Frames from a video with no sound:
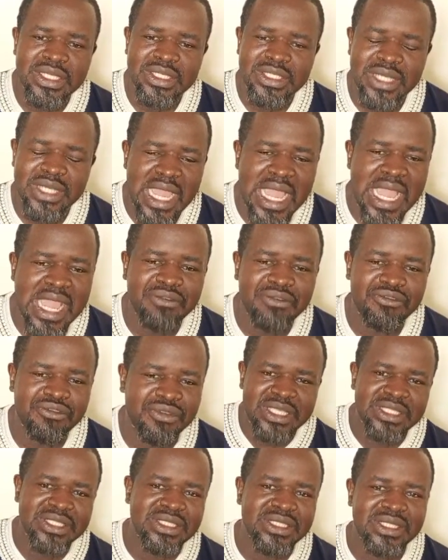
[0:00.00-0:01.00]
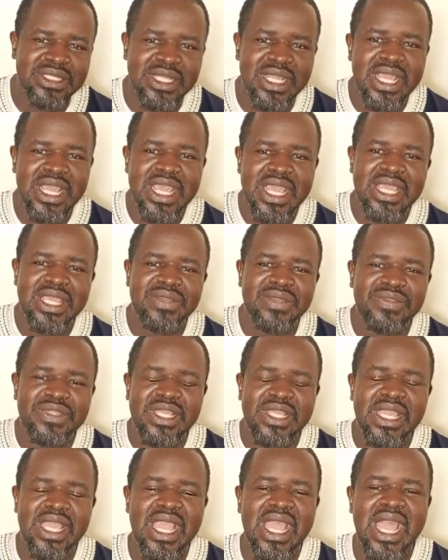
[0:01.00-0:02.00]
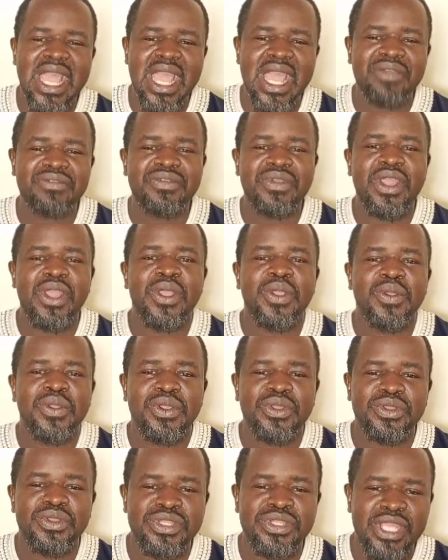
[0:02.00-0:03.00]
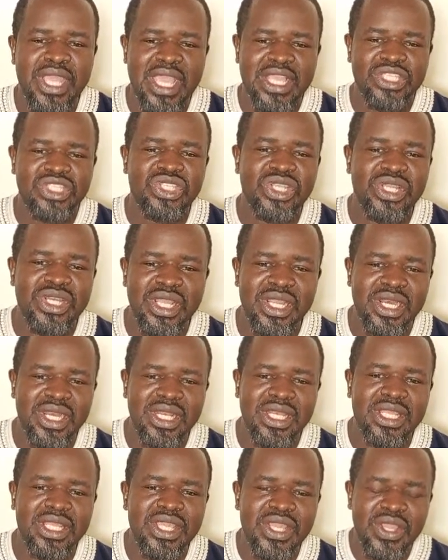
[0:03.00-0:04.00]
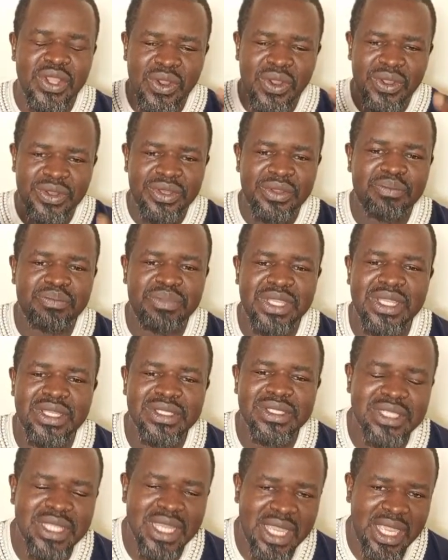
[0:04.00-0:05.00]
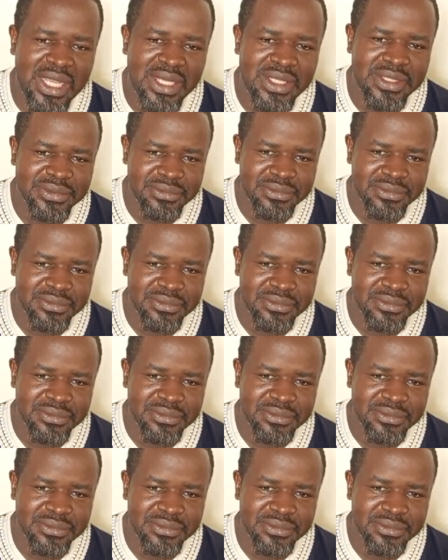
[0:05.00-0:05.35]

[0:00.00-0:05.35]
Try and history. If they have, they're generally on the bigger side.